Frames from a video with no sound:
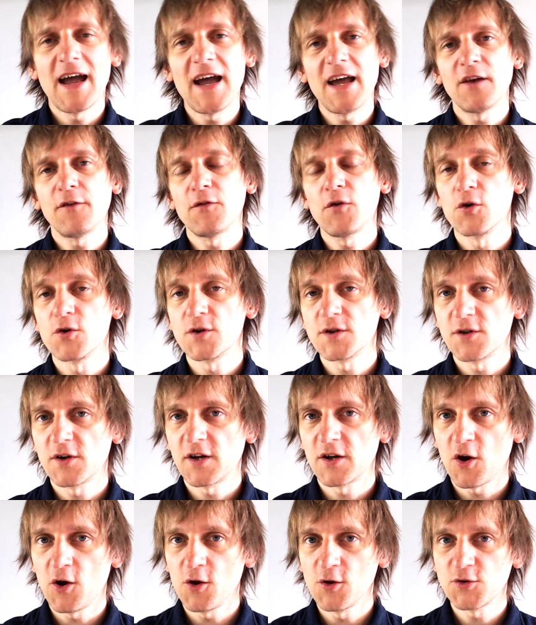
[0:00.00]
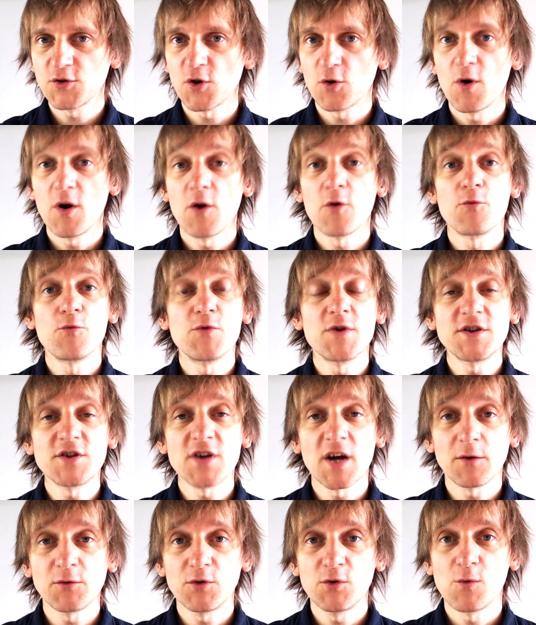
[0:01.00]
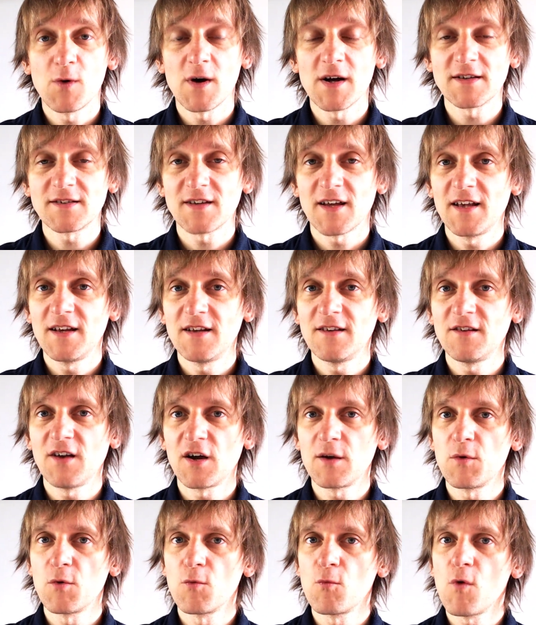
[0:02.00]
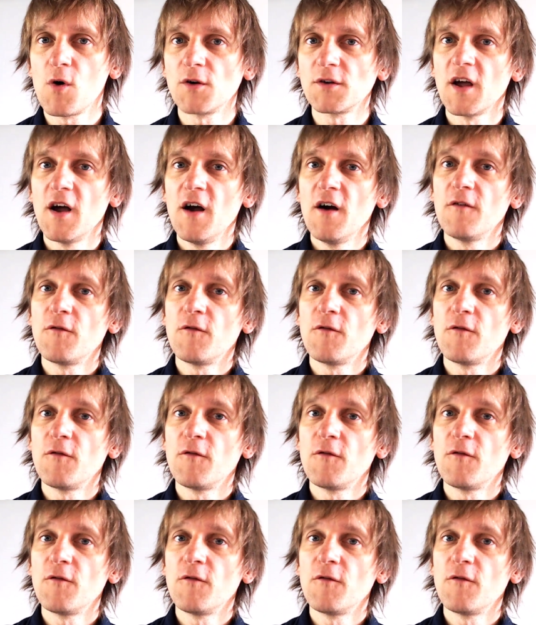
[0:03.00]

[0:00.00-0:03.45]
And of course, you can also reach out to us anytime you want